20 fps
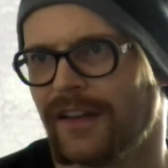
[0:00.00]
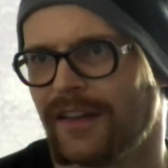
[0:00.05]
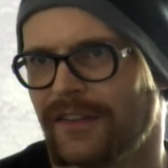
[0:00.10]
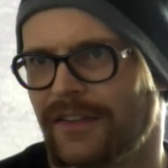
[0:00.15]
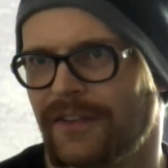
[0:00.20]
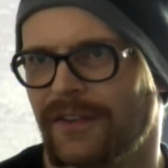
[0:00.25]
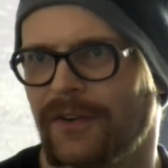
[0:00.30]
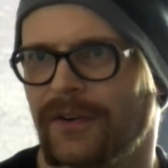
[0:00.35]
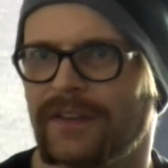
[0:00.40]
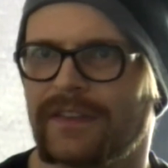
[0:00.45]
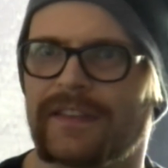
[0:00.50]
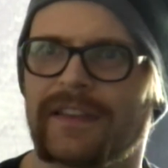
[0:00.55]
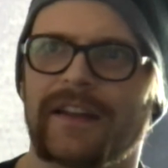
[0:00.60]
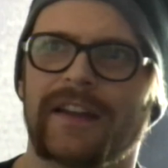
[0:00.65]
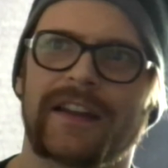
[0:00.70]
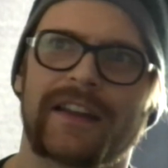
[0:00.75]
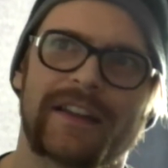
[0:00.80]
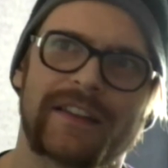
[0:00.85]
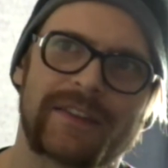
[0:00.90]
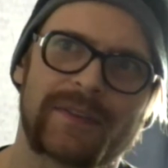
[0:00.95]
So it's
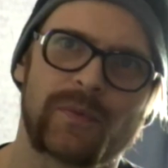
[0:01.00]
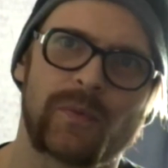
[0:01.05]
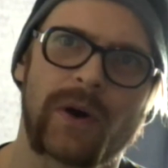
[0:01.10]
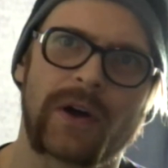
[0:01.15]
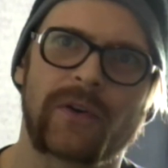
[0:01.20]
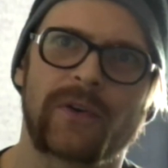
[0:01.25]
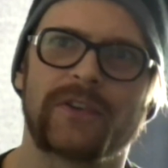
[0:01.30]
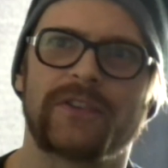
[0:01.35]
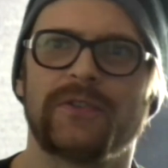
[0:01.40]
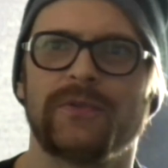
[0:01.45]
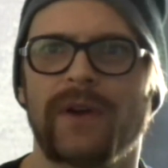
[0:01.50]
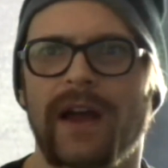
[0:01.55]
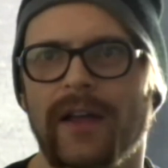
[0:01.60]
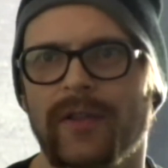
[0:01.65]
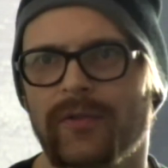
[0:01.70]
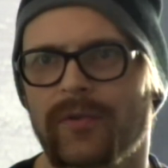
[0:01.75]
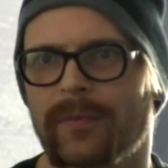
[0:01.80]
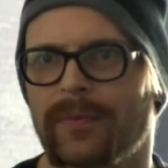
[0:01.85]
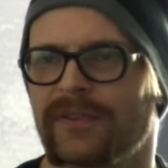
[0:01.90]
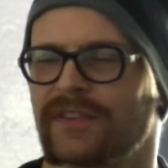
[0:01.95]
like it's 1 or 2
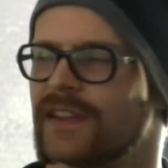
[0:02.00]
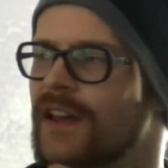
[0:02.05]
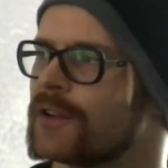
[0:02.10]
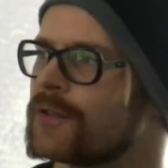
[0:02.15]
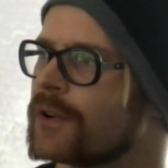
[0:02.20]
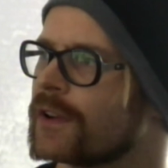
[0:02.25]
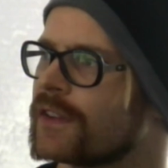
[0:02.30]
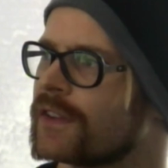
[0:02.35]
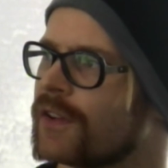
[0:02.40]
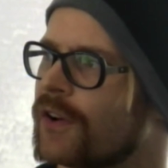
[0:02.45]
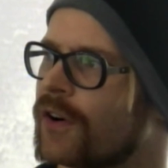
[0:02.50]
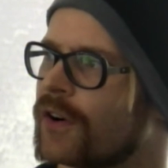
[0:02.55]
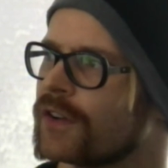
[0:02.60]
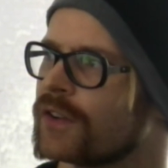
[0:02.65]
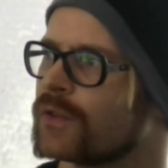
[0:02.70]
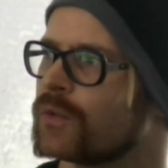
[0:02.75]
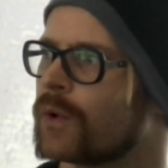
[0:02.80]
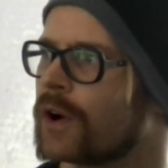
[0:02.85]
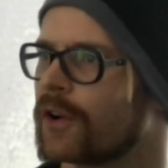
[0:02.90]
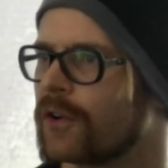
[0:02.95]
anthropocentric
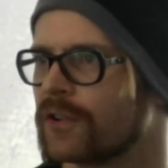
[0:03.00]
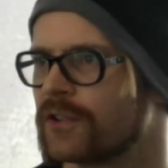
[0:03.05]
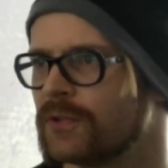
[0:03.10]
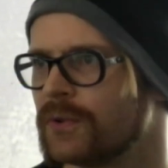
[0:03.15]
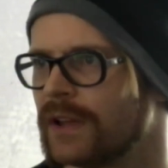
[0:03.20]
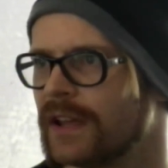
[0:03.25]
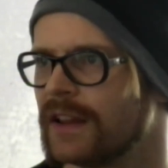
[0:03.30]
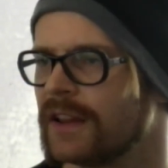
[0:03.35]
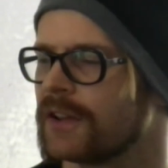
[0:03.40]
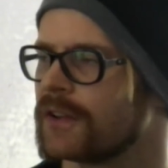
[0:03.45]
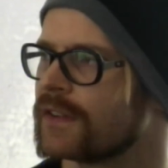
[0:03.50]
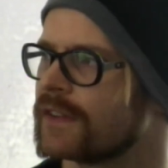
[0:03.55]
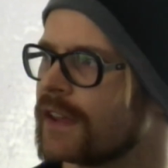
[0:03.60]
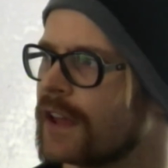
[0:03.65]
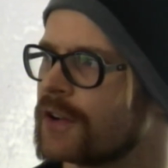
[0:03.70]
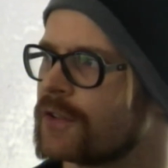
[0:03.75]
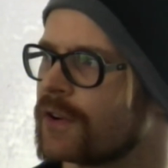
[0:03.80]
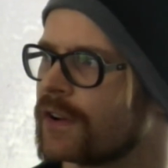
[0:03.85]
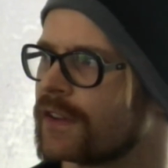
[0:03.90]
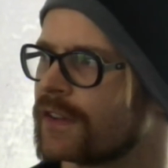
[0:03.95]
songs, 1 or 2
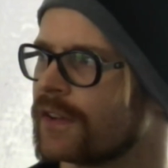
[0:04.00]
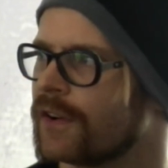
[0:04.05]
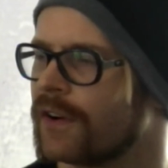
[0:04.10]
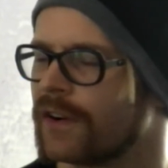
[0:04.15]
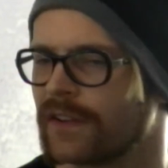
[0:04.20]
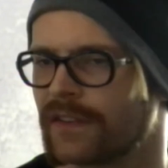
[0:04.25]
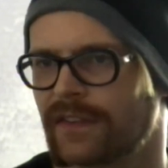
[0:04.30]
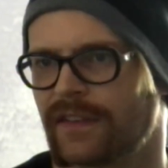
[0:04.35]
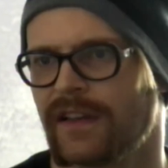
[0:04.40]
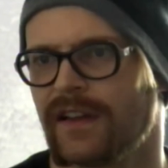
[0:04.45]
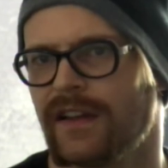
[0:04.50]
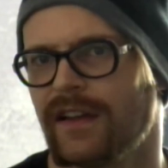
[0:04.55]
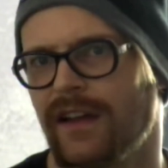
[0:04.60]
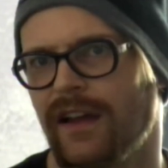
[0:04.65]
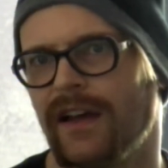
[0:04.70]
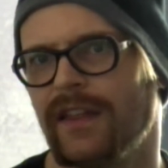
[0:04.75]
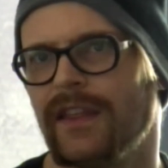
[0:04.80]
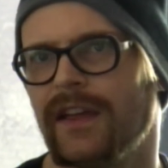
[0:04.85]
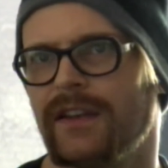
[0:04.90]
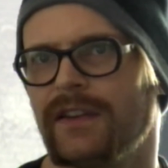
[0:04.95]
heliocentric songs,
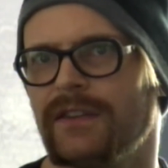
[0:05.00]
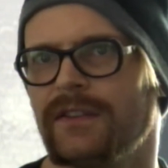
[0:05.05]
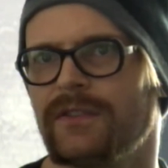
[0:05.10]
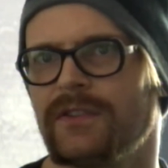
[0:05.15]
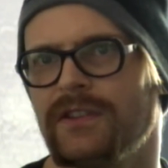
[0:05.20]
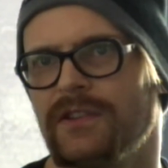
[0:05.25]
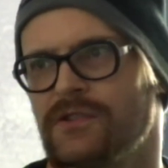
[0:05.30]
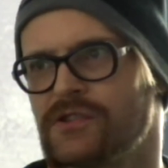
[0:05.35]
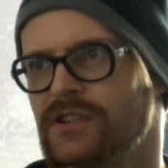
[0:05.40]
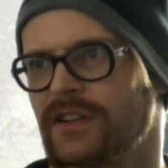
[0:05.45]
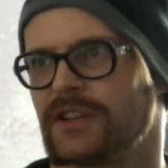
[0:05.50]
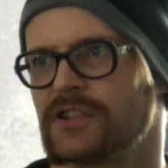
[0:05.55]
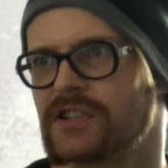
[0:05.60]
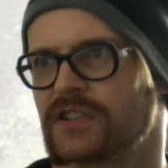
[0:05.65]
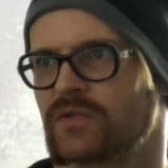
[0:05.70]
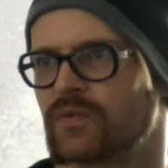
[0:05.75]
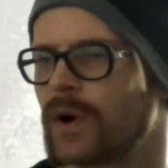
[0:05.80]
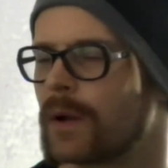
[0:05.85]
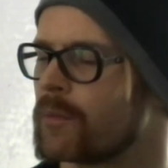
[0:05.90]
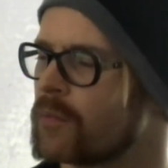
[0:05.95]
and then usually
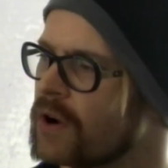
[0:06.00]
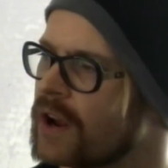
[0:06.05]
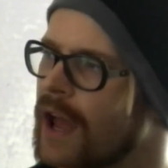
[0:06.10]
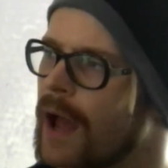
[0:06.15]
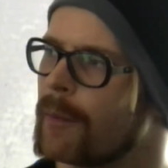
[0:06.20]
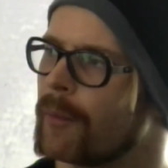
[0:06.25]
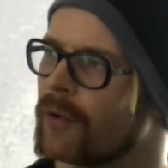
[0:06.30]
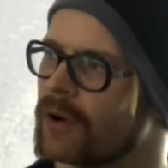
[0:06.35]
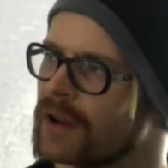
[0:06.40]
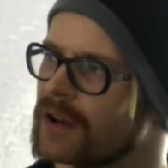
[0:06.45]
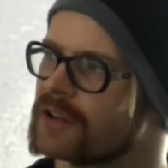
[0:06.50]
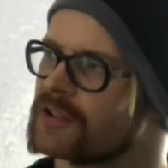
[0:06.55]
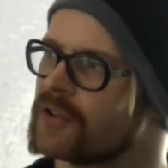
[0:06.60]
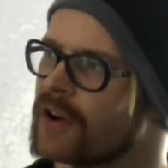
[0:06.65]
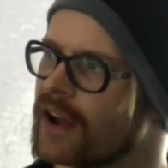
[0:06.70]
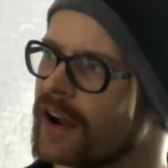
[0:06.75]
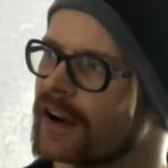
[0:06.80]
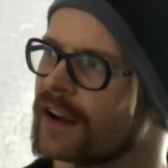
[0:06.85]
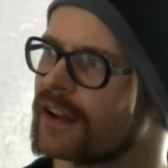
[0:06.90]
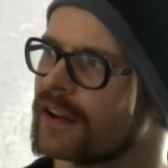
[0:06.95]
just 1 Precambrian
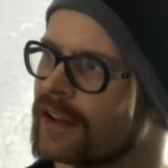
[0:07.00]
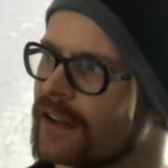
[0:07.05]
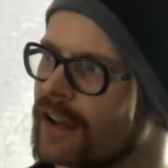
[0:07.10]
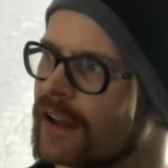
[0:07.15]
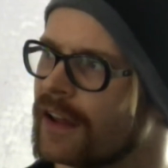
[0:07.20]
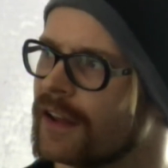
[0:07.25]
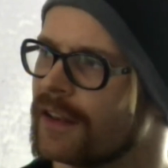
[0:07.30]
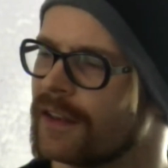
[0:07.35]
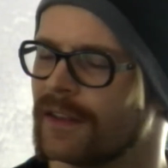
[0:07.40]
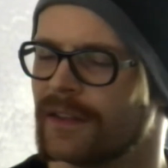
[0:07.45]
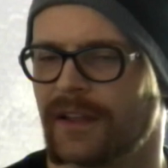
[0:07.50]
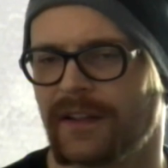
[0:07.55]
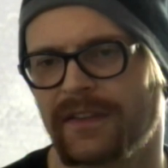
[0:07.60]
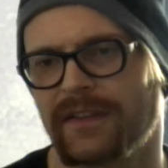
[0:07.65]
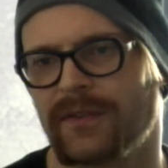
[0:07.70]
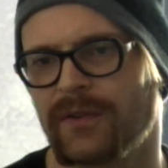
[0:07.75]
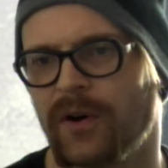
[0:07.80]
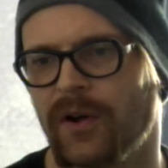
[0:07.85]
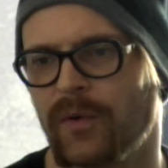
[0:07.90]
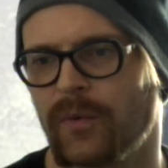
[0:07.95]
track, and
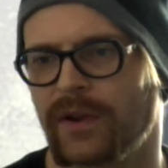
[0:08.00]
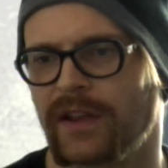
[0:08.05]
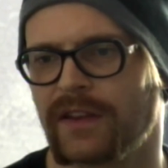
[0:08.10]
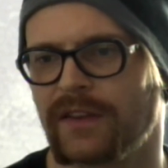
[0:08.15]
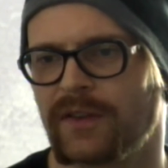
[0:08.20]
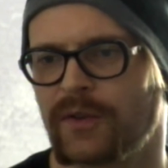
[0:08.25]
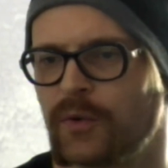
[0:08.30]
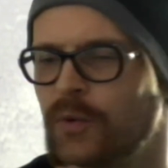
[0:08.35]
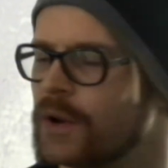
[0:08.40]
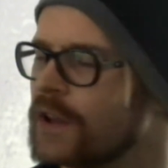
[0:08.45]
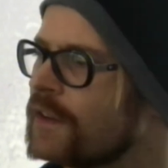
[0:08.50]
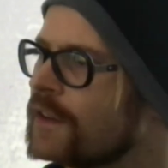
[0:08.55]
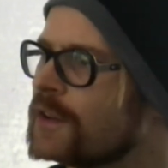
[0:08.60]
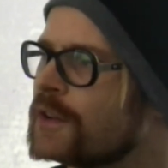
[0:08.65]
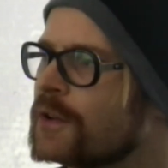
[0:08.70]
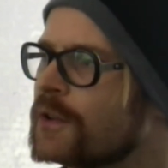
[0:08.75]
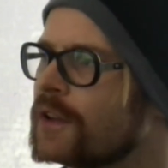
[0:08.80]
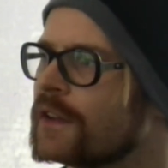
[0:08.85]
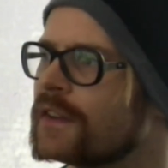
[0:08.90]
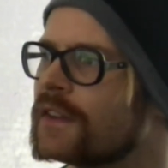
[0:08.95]
that's all we can squeeze
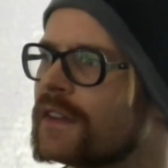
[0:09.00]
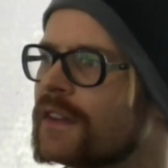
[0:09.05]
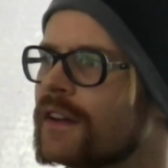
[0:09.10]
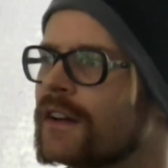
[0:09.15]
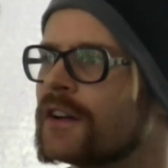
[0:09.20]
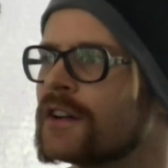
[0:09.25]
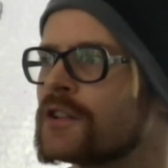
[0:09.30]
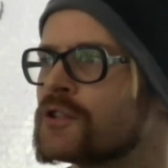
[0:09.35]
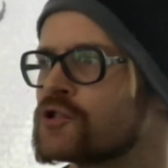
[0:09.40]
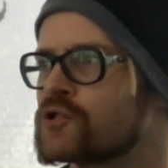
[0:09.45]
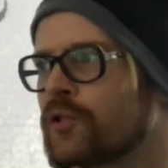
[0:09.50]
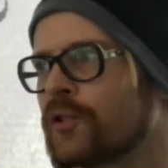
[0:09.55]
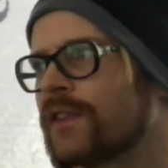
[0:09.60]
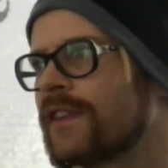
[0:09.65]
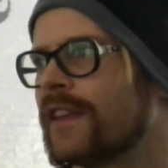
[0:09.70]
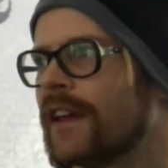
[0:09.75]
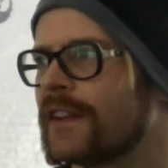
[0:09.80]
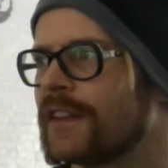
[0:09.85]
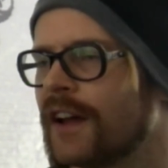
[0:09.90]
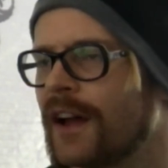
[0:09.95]
into this short
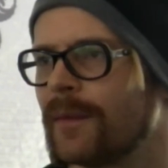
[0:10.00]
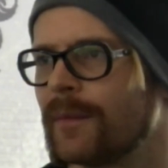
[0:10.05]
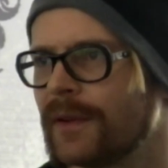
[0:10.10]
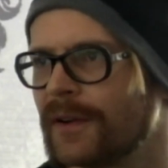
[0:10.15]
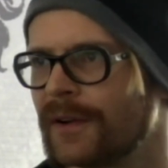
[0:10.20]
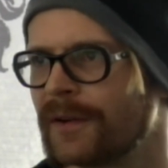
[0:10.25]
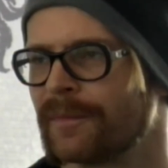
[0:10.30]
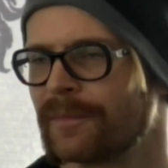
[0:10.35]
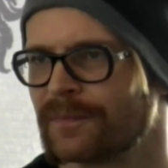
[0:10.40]
set time here.